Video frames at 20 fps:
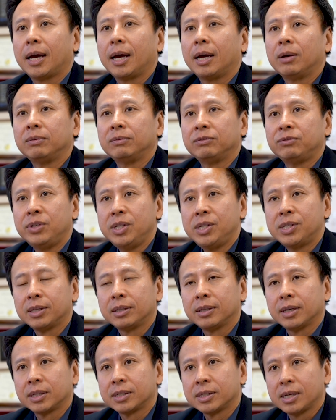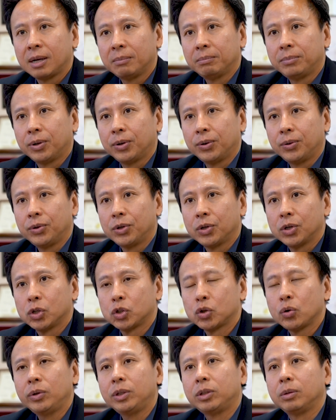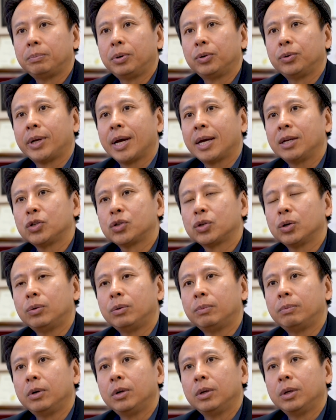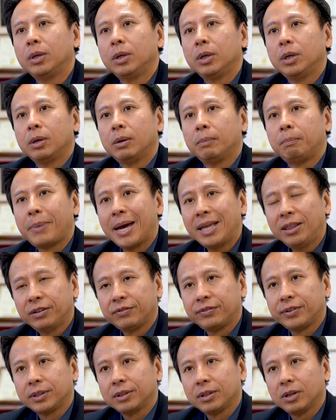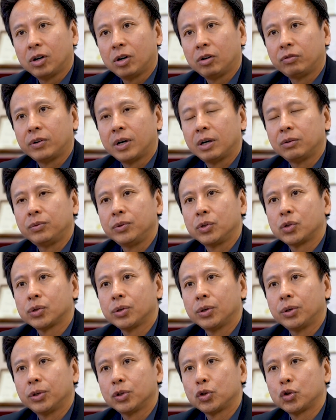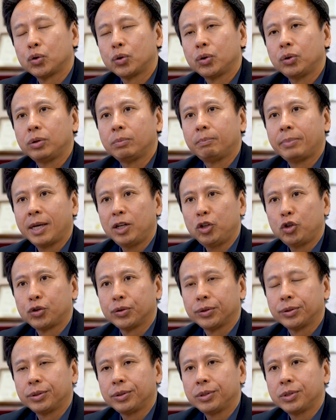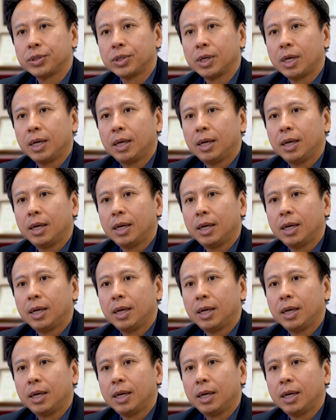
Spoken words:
and recent examples showing the potential benefit of our research to the patients